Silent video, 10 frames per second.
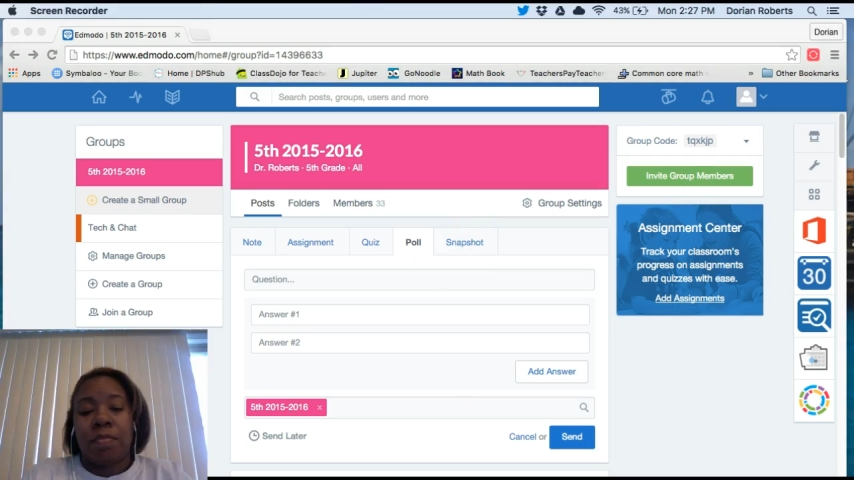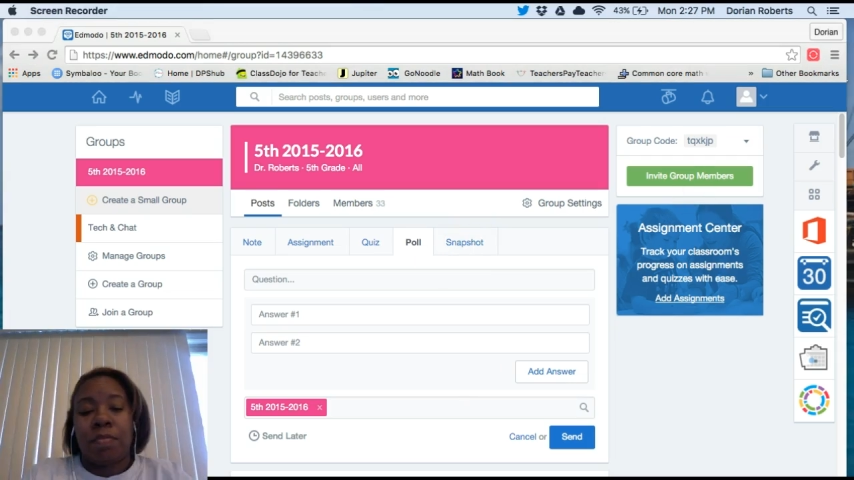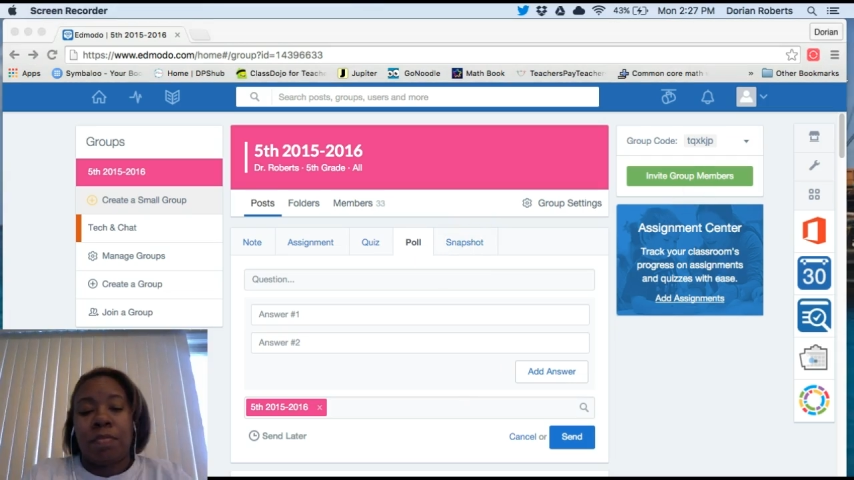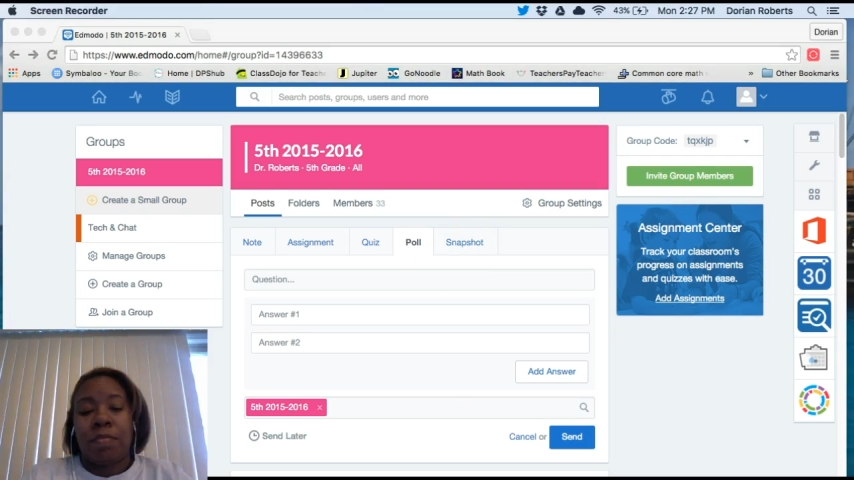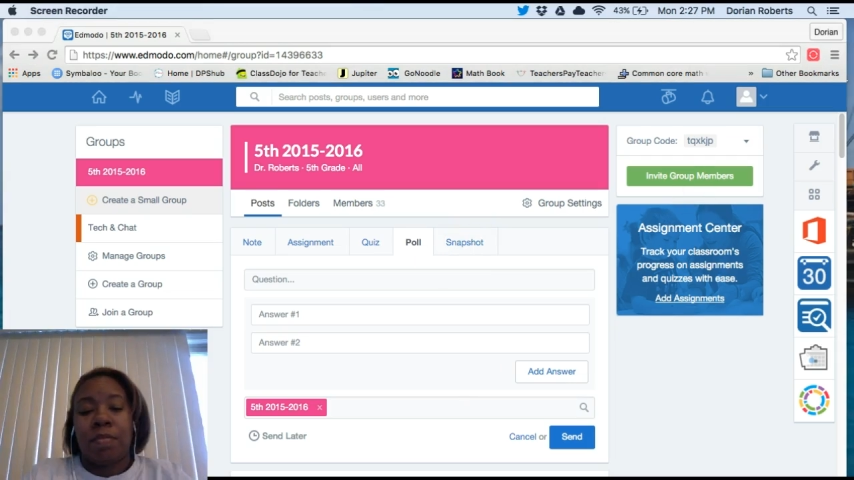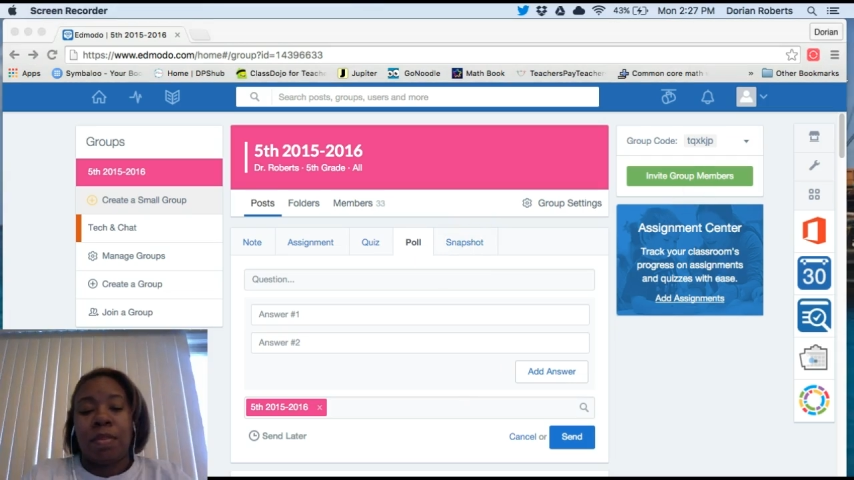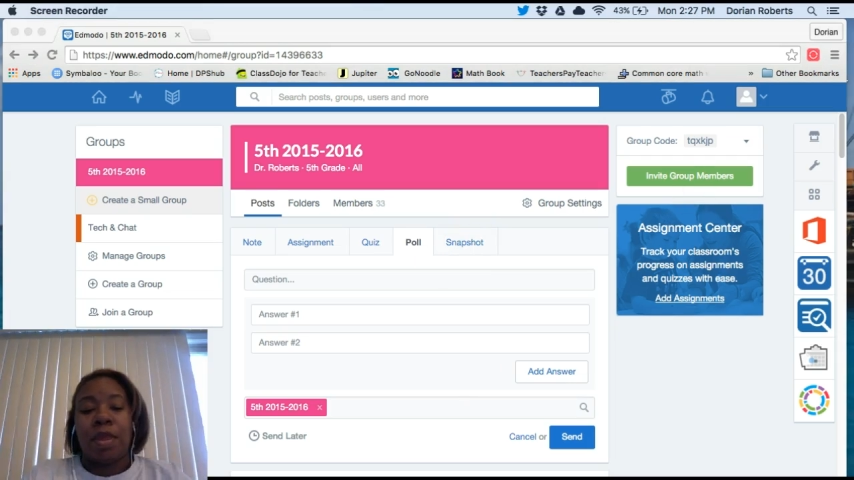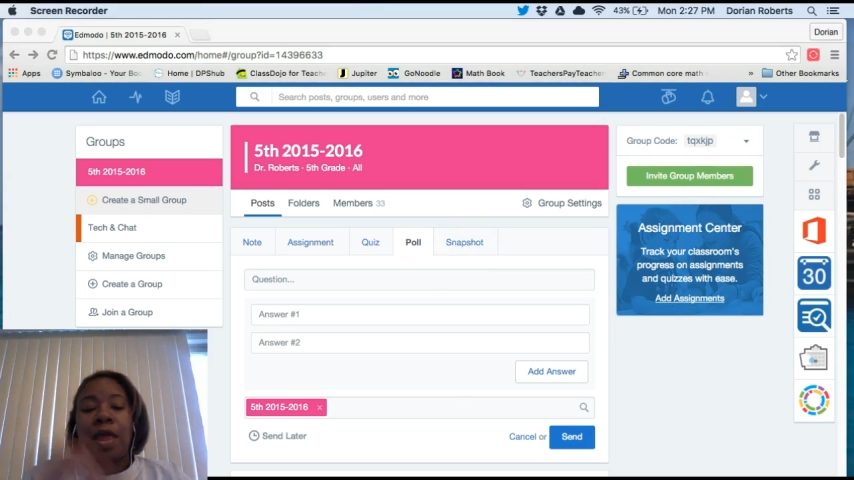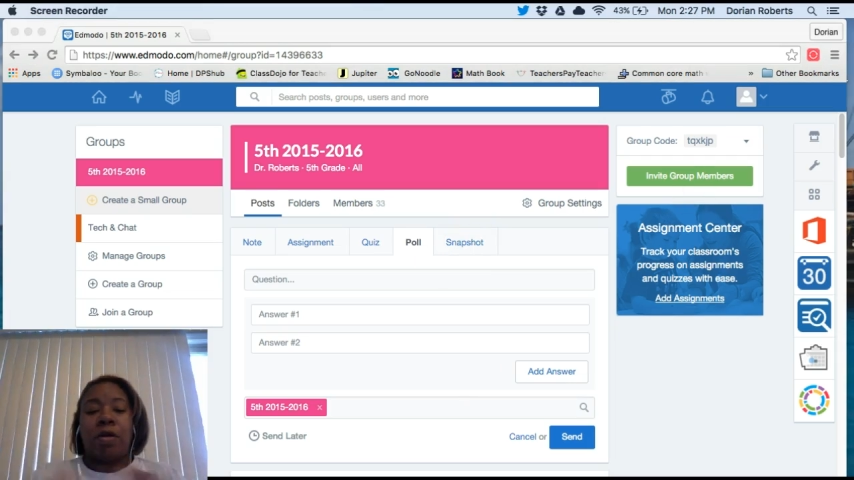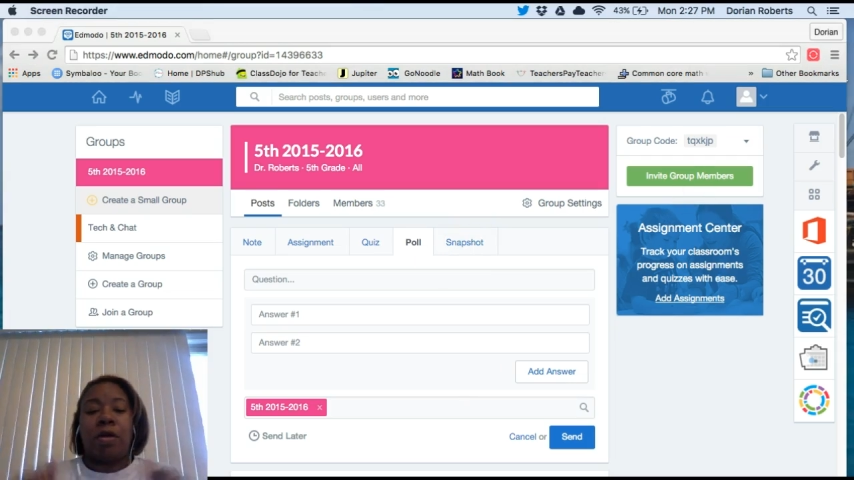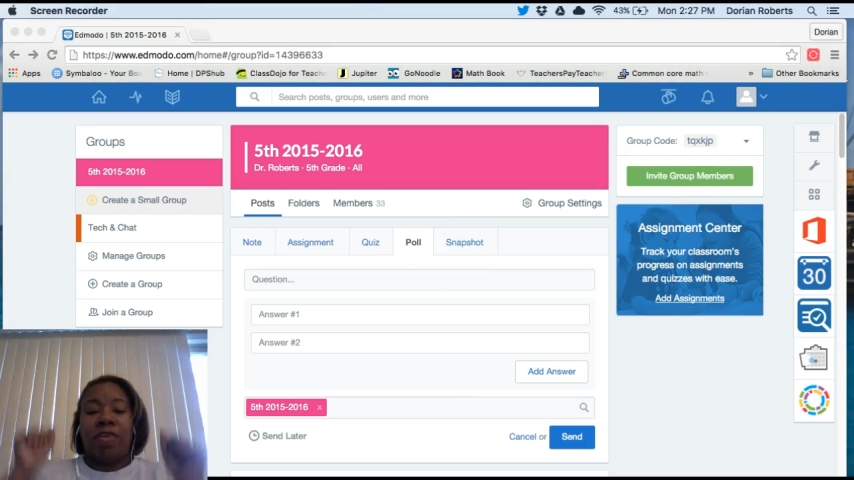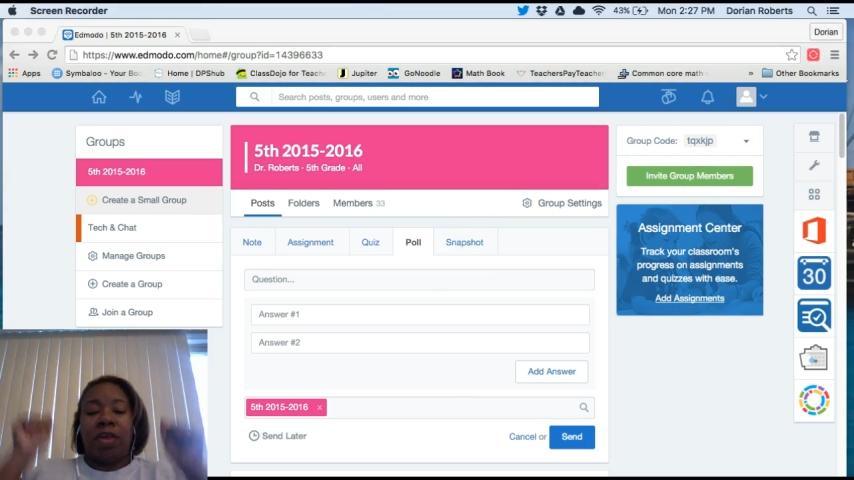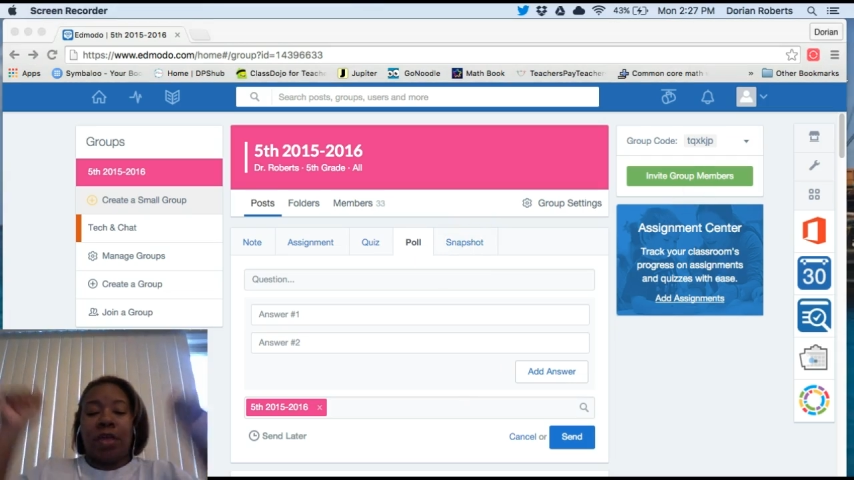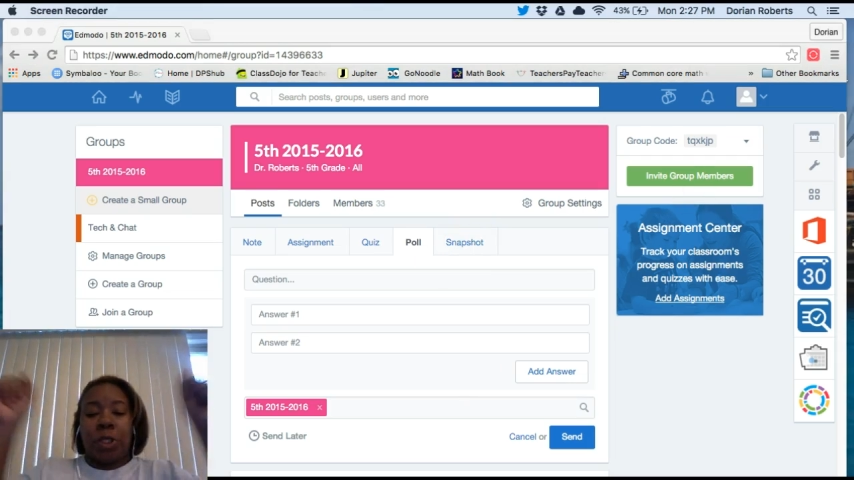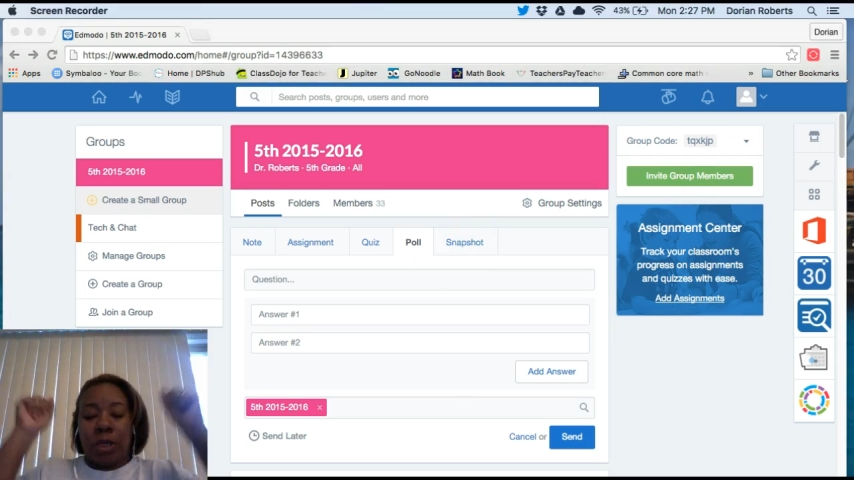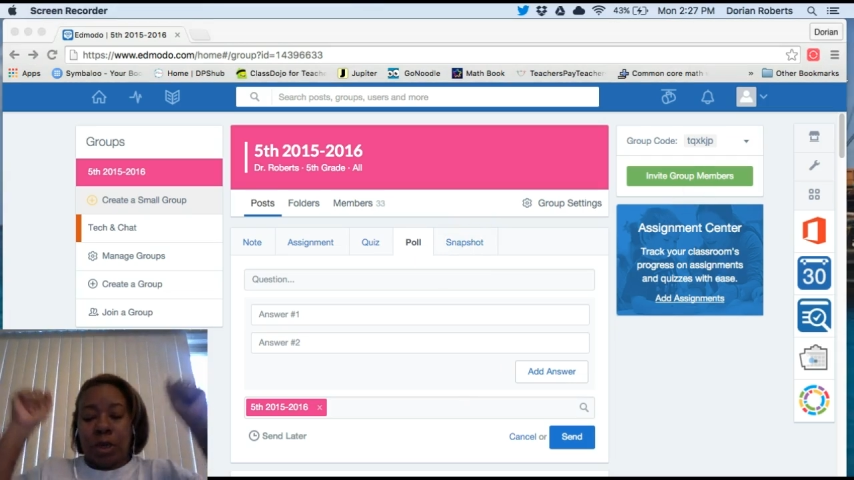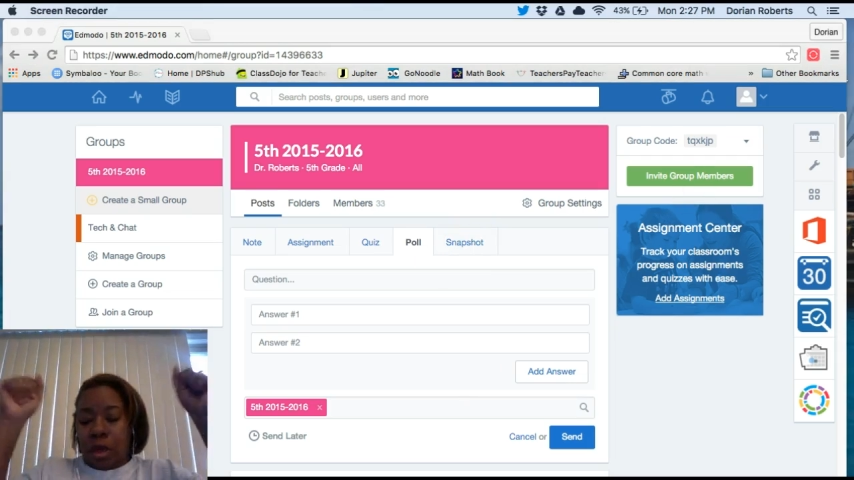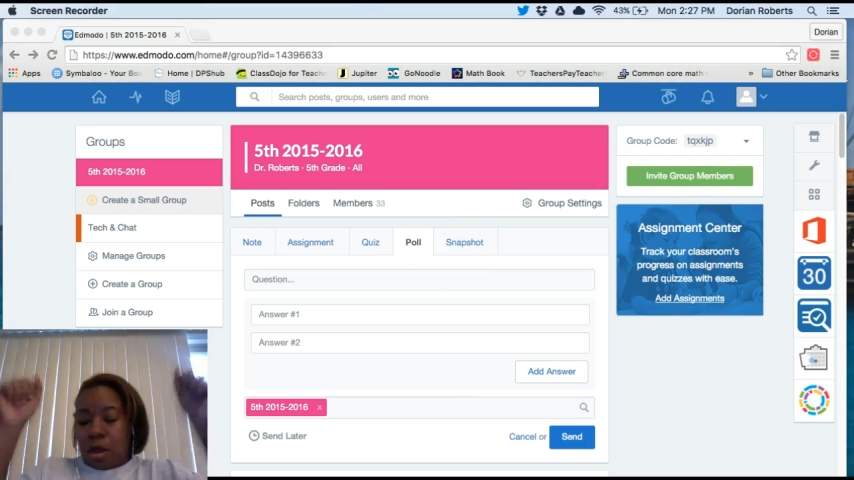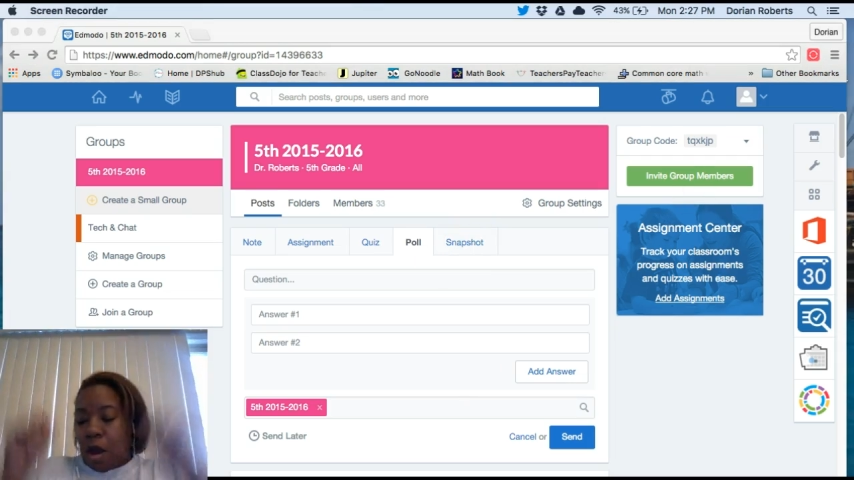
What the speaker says: Last part of the agenda.